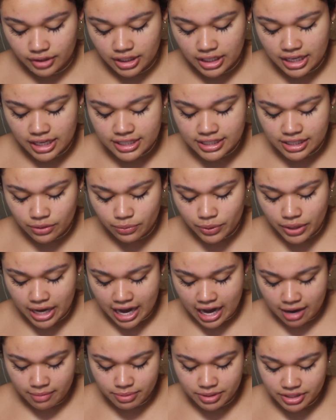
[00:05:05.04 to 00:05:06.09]
Because then what
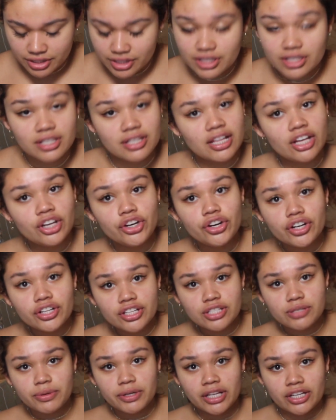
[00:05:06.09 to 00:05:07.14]
happens? Then you're in
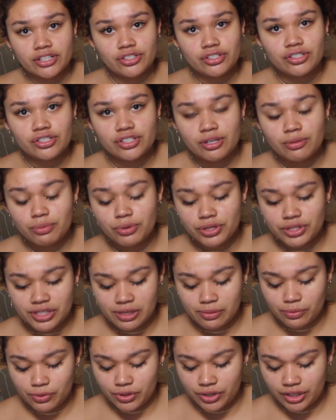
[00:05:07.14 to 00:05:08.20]
this relationship with
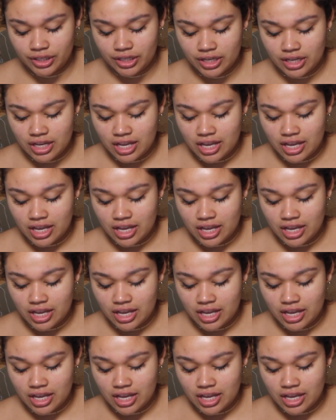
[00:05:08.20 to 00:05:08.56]
someone,